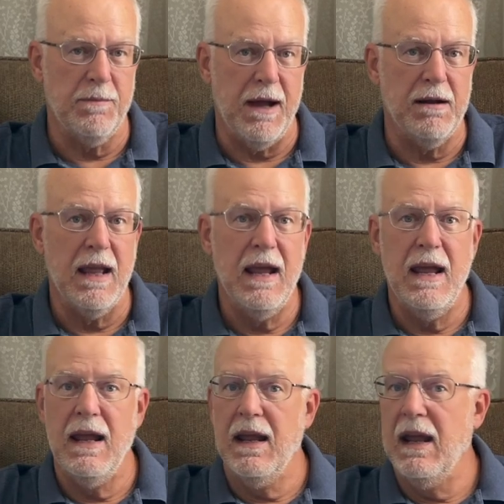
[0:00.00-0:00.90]
about
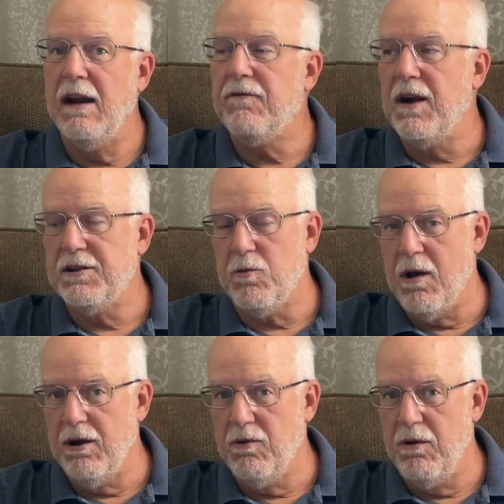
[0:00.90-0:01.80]
in
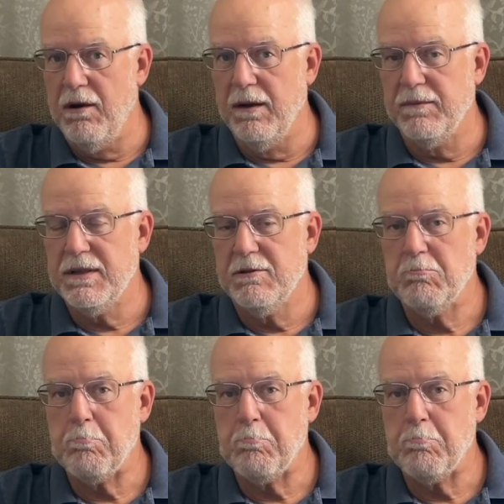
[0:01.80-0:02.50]
freshwater aquariums.